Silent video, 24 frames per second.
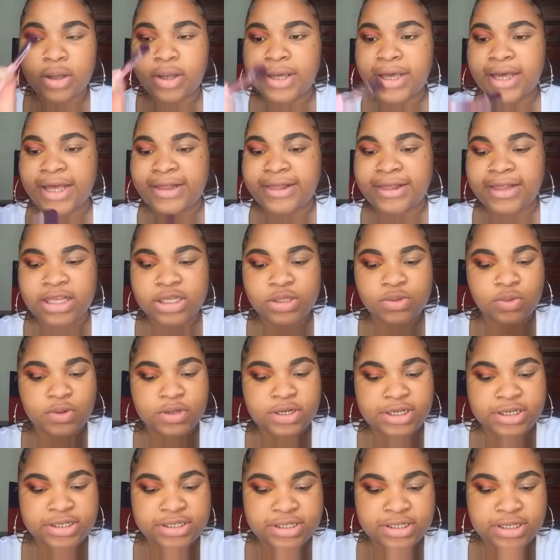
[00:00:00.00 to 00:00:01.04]
and this
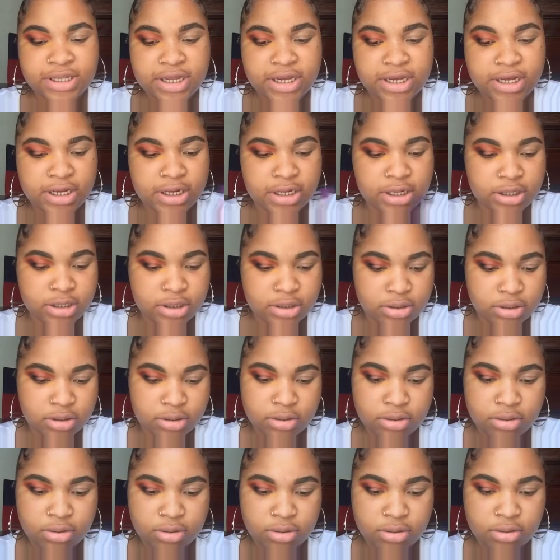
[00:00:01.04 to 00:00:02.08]
one is the
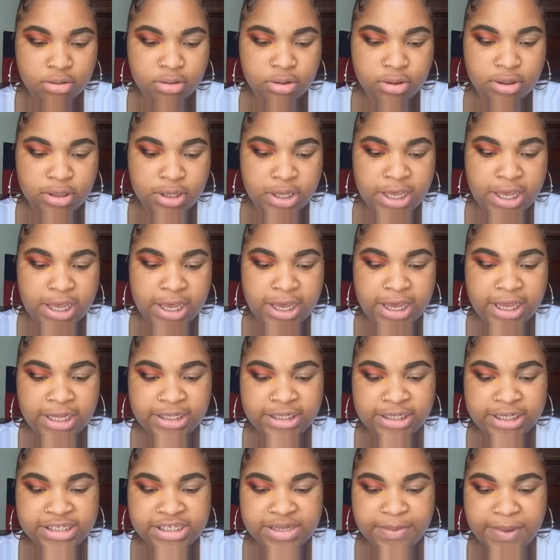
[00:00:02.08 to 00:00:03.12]

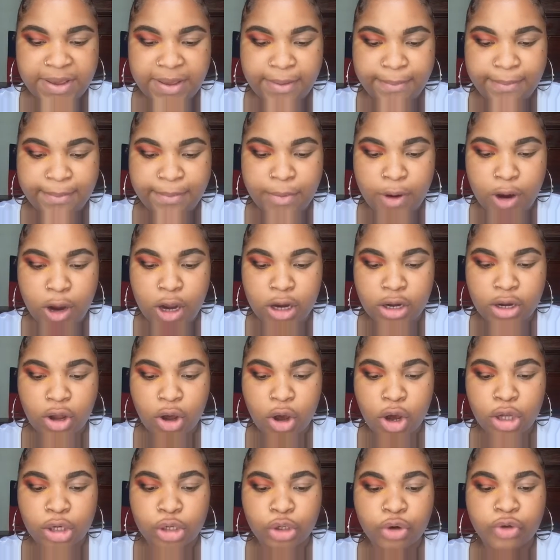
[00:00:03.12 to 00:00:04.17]
Elizabeth Matte
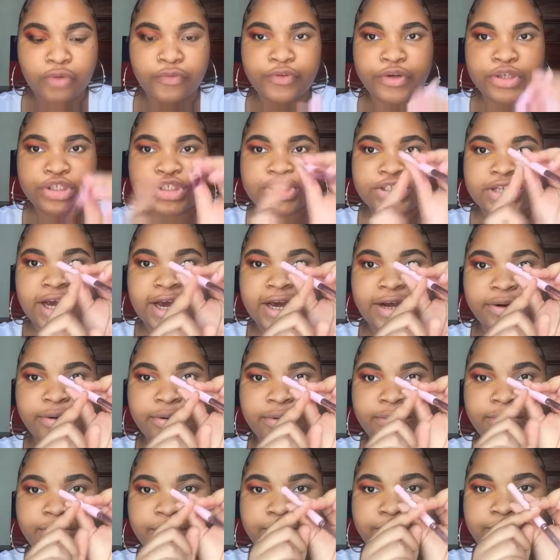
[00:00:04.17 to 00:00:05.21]
All Over
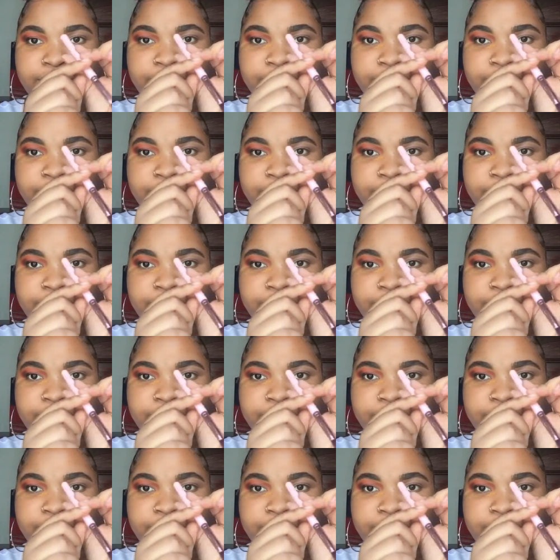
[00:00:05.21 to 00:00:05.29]
Shadow.